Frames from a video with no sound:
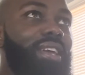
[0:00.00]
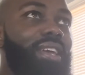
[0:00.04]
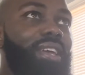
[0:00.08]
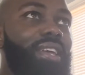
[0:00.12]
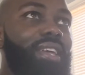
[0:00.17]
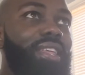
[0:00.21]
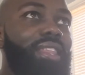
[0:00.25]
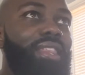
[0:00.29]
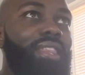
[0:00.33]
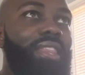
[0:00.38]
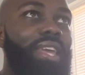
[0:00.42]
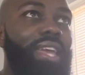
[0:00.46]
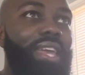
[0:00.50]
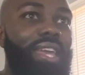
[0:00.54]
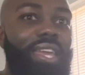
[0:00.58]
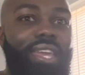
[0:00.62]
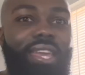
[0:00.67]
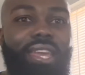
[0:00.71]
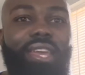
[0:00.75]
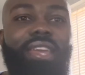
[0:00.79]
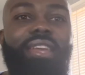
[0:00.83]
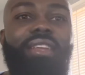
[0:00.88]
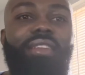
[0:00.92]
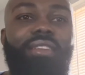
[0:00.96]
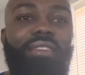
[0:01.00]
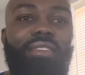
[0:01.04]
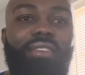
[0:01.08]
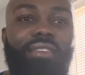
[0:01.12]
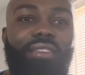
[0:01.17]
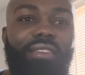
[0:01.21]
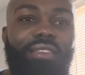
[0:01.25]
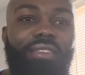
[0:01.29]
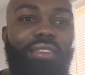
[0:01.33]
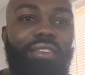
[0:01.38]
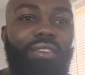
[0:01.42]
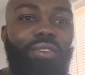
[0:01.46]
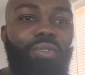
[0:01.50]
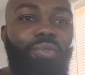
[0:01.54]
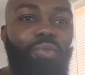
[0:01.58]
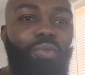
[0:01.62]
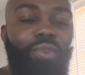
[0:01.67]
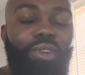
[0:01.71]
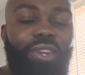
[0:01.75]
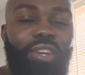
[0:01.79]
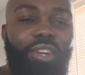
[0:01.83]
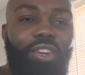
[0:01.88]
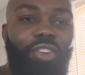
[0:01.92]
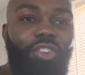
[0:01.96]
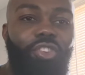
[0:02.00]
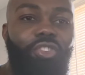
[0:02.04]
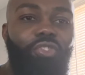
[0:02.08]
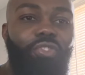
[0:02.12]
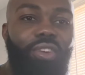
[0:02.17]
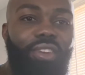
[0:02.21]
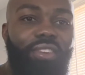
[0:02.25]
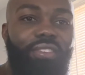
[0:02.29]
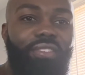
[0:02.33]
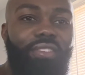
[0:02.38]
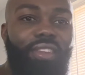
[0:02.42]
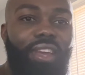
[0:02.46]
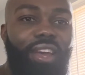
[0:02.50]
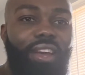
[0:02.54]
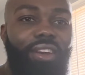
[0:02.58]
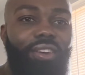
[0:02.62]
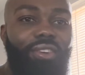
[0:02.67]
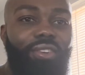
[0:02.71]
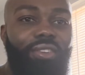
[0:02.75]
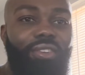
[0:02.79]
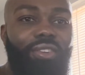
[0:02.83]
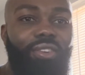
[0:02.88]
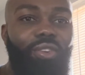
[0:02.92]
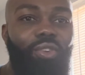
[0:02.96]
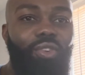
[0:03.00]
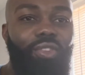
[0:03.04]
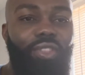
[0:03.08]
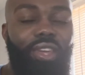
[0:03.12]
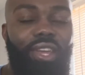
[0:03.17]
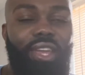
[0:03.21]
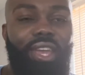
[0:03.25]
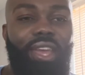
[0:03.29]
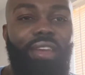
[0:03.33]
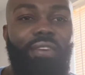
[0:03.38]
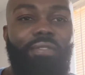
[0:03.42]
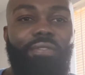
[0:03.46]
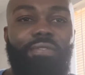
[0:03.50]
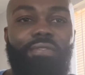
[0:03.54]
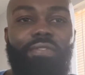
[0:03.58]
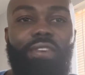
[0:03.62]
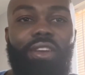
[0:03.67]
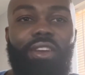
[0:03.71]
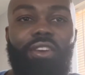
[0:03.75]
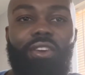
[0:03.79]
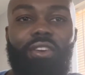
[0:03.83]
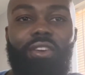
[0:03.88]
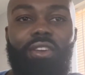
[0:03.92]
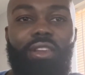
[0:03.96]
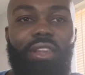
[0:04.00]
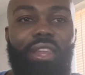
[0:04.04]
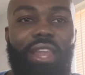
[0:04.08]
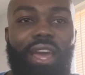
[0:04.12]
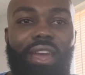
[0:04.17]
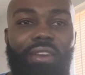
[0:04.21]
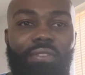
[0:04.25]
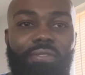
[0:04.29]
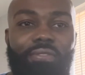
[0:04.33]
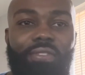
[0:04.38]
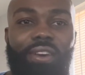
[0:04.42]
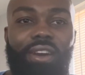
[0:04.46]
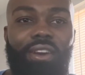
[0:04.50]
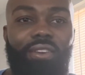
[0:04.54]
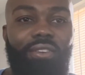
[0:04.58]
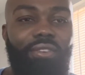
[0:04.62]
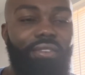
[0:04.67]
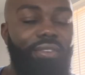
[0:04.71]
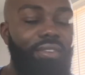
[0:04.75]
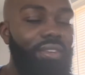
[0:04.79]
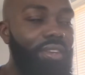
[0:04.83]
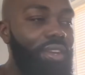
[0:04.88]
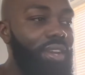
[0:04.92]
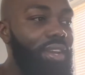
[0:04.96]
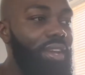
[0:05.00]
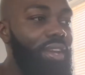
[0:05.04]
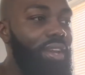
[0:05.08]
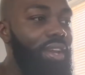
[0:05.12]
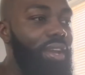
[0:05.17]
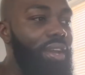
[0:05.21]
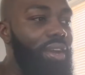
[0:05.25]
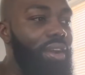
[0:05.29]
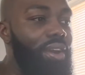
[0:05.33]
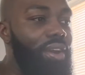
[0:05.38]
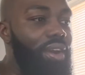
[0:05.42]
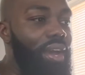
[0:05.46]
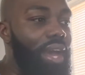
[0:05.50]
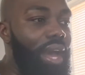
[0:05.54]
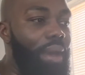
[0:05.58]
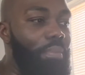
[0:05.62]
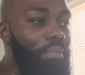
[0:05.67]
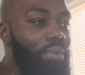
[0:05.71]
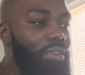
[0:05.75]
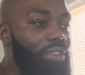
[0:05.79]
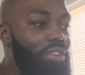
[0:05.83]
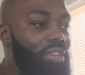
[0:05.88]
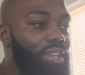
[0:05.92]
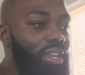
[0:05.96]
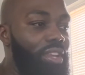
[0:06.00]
eat when they're stressed out or they can't figure life out, how much they